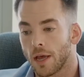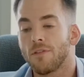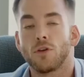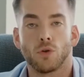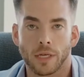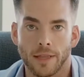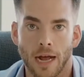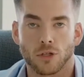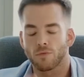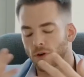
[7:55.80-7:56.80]
if you did
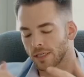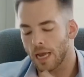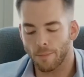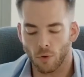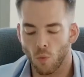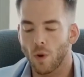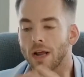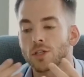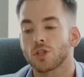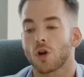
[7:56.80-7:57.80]
that. So for example, when I
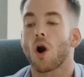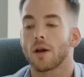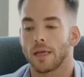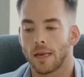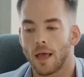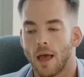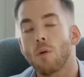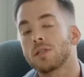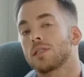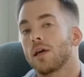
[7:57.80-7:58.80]
started, I
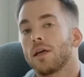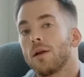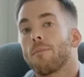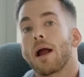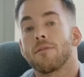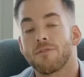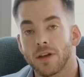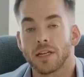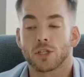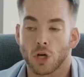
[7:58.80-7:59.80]
was selling my
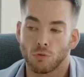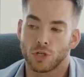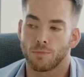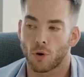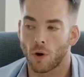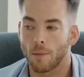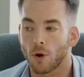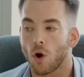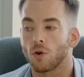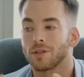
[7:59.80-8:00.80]
fitness coaching program
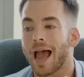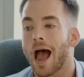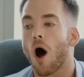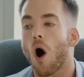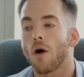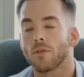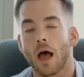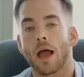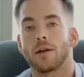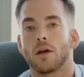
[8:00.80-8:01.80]
called
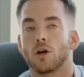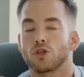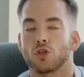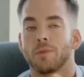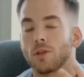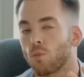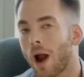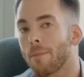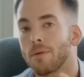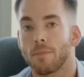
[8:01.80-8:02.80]
the
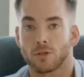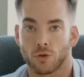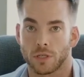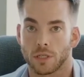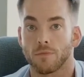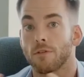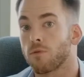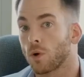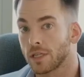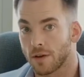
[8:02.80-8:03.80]
Rapid Muscle System for
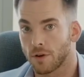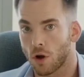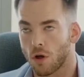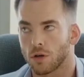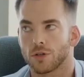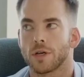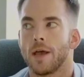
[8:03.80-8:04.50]
$47.